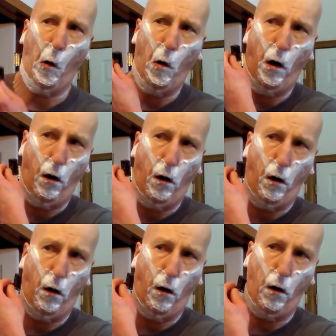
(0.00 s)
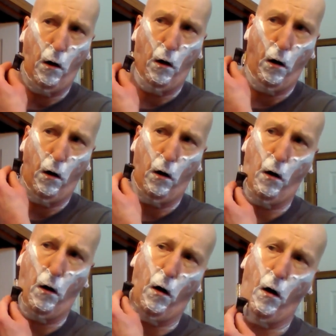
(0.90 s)

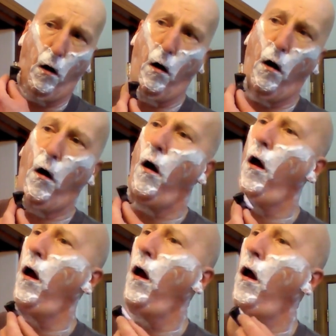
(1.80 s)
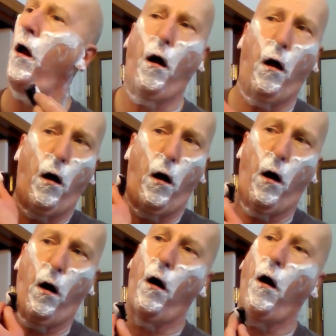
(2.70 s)
Nothing is said.